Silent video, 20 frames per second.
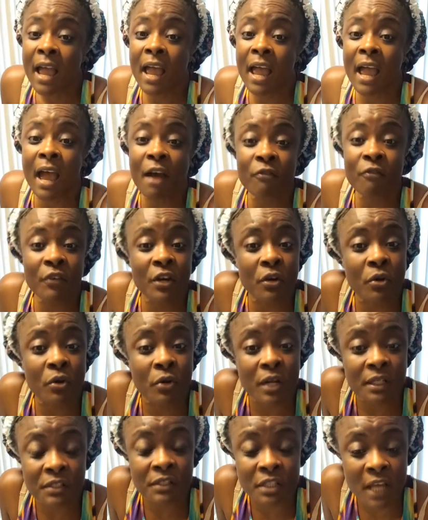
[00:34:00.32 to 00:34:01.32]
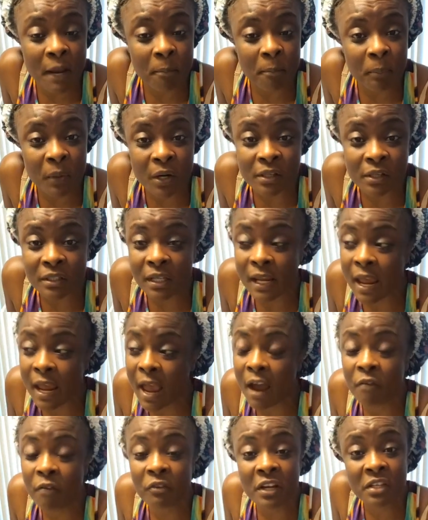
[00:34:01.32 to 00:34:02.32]
every Christian person,
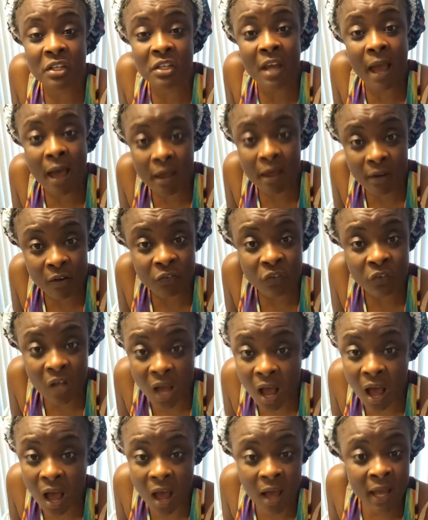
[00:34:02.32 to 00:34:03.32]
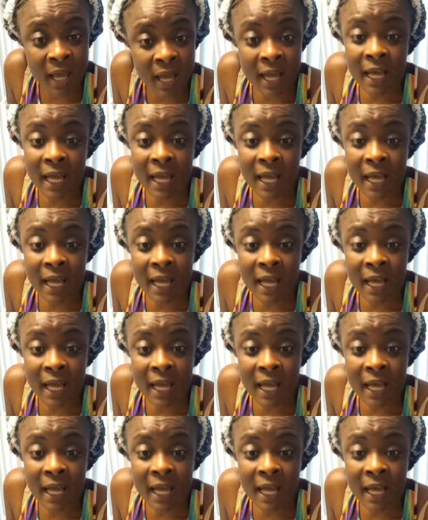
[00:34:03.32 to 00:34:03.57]
every child of God